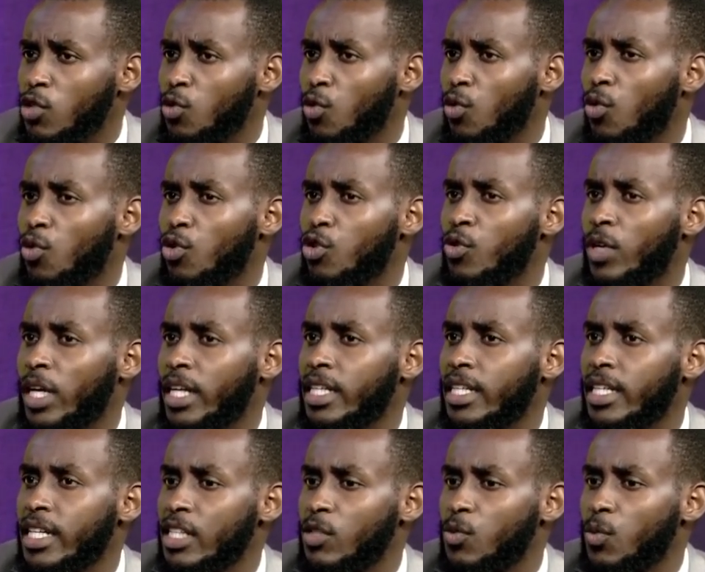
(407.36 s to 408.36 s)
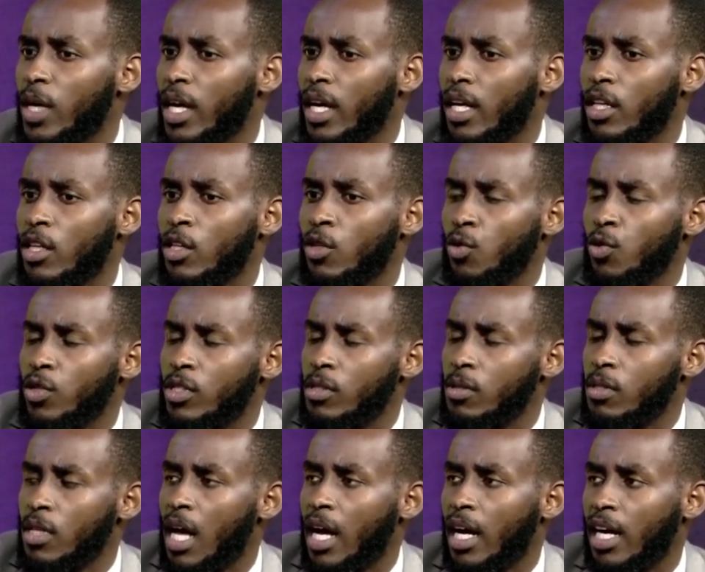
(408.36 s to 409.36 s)
So you can get where
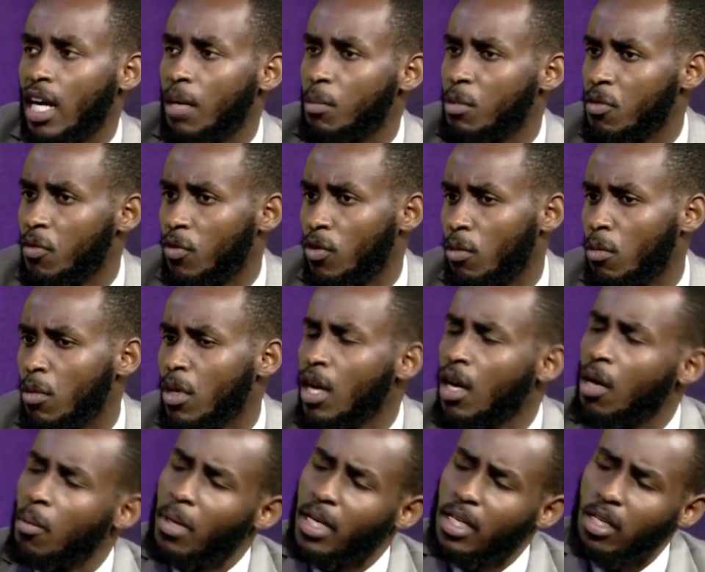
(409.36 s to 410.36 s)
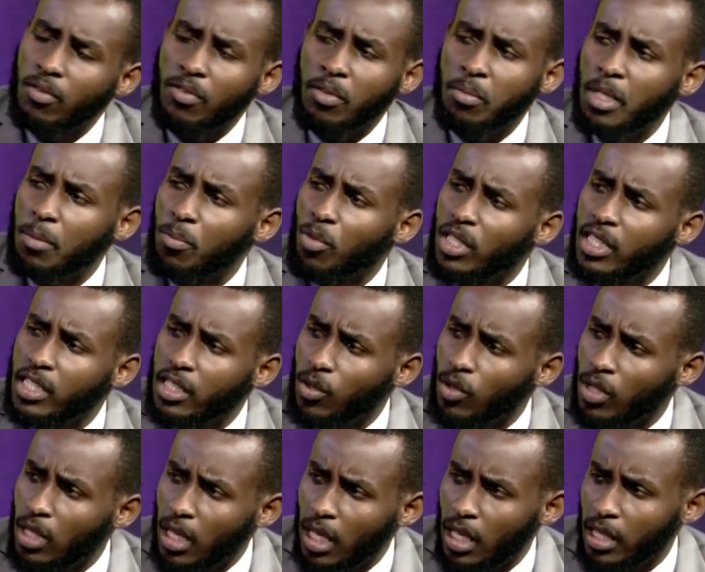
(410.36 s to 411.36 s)
those are coming from. But now from the
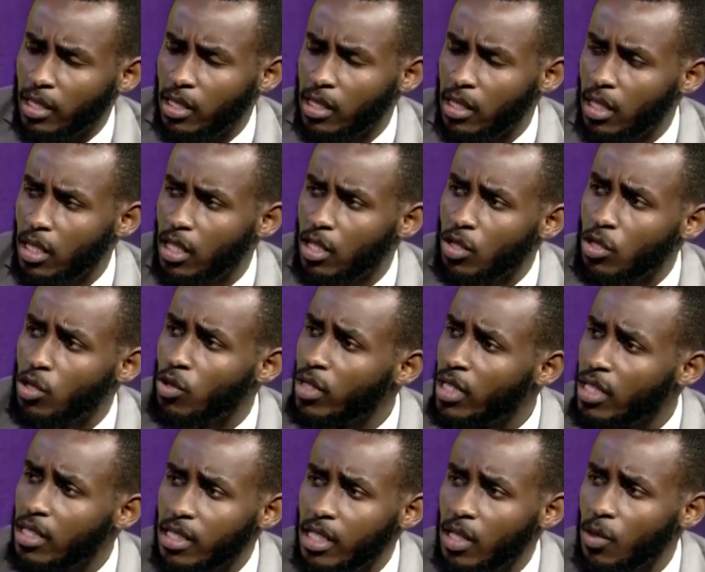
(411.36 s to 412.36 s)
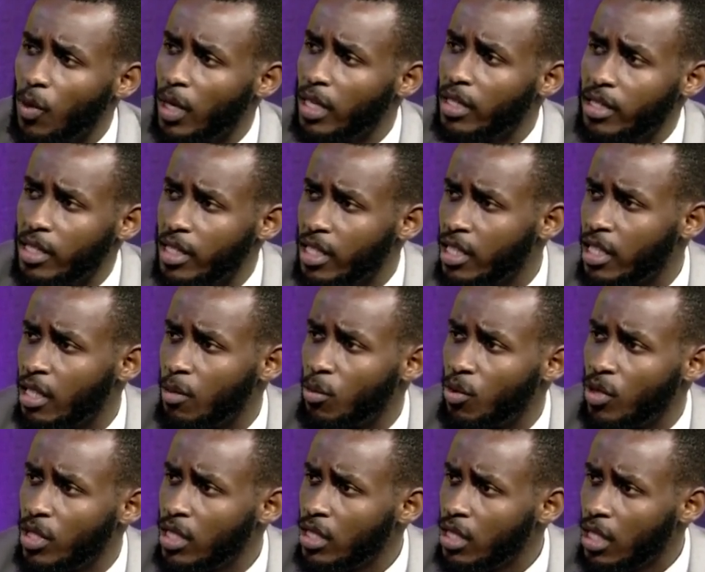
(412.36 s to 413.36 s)
political class, you know, they say one thing in the
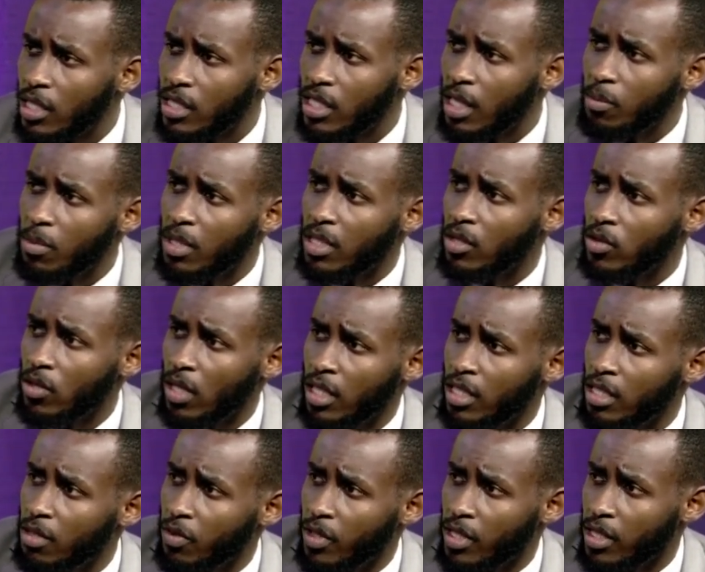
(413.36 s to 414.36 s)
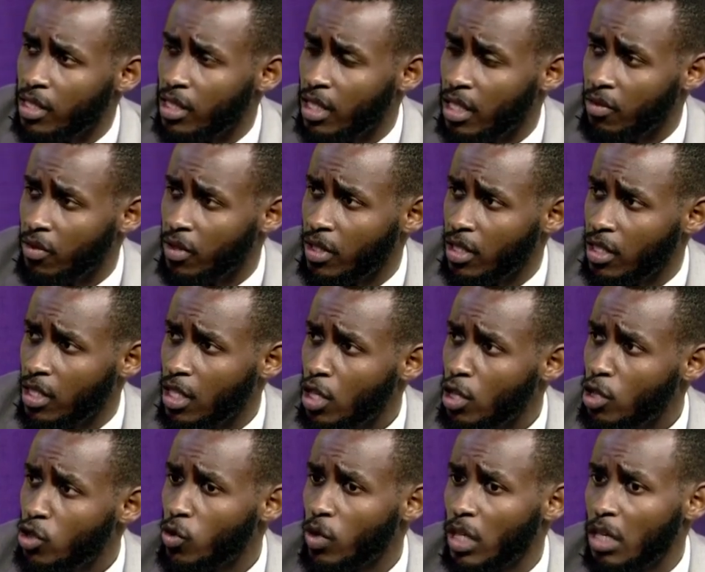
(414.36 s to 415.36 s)
morning and something totally different in the evening.
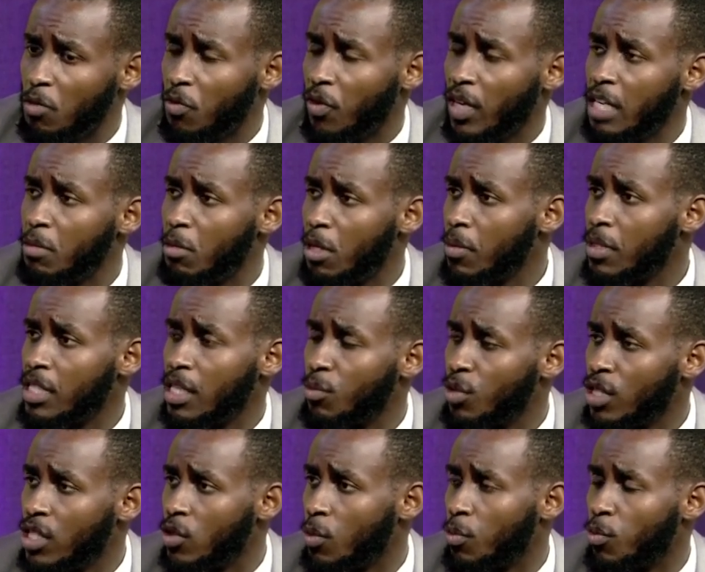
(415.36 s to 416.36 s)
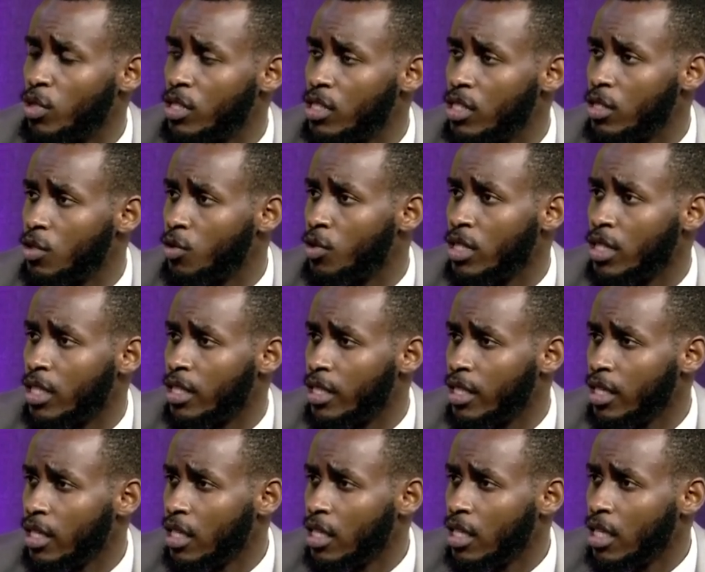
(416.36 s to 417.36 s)
So you can find maybe somebody is opposing during the
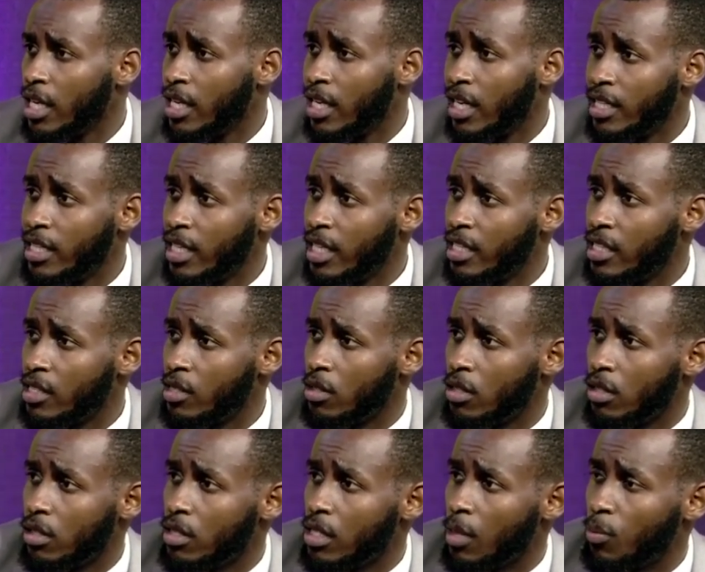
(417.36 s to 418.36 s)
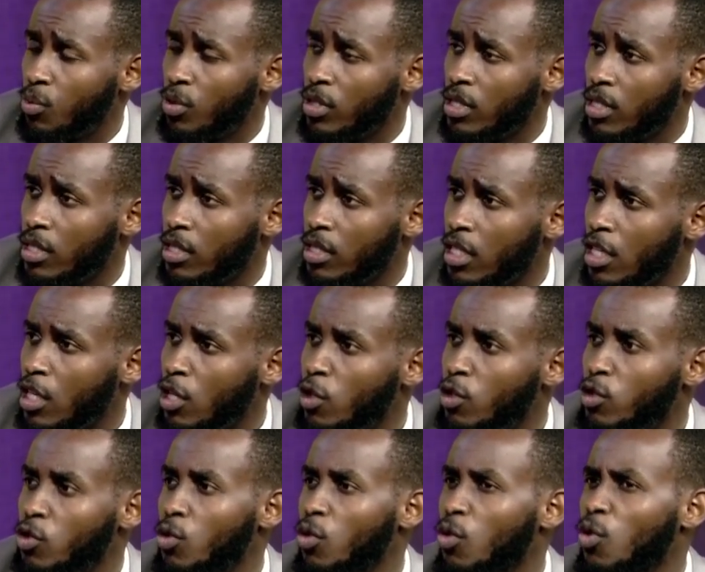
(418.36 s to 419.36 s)
day and at night is supporting it.
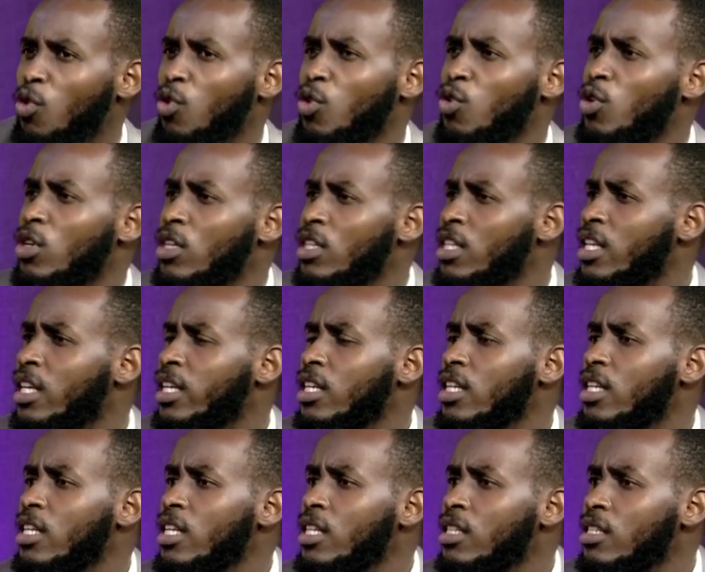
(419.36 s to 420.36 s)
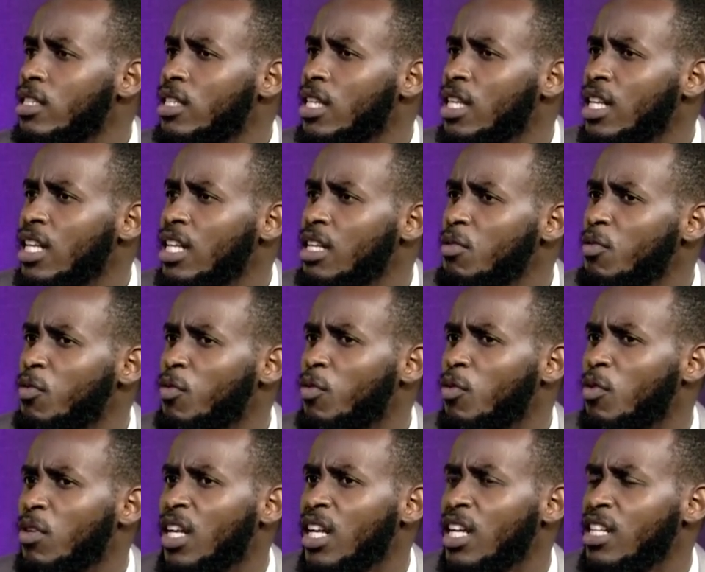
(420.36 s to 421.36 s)
So they leave
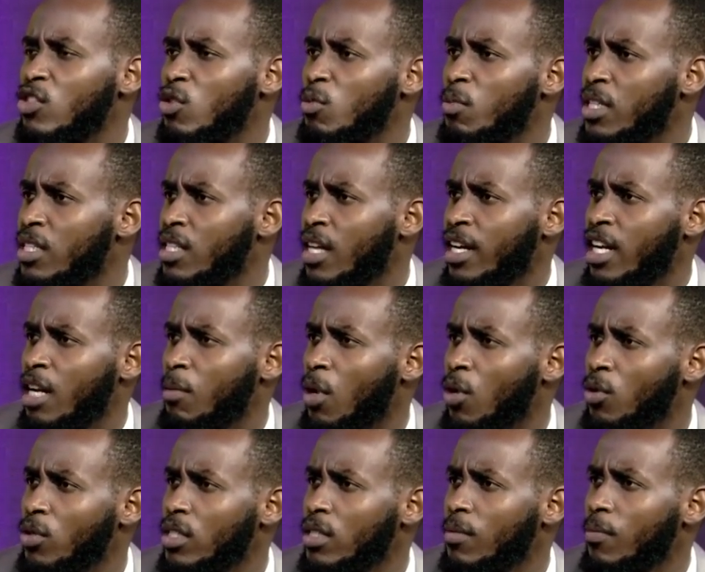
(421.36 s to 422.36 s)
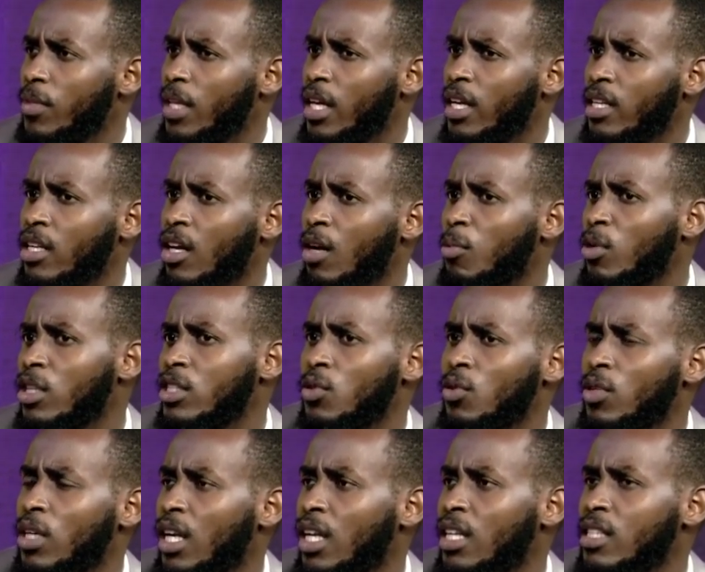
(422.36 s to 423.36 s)
less to be desired about, and our
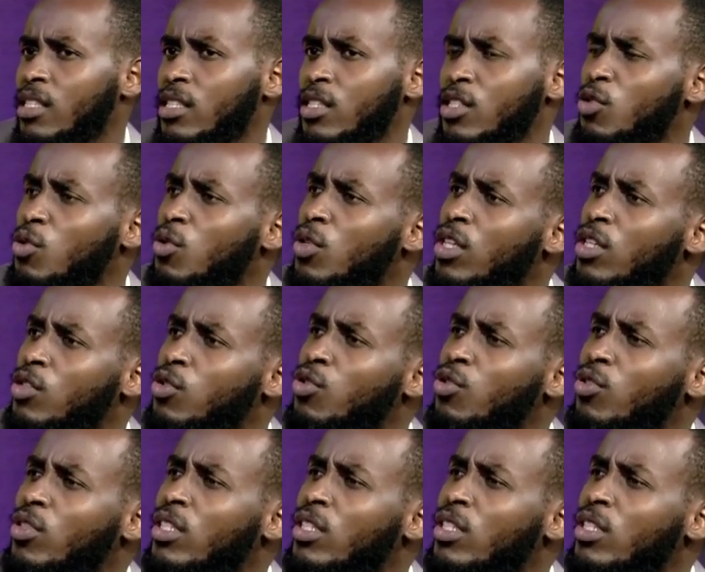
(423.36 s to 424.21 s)
political class, you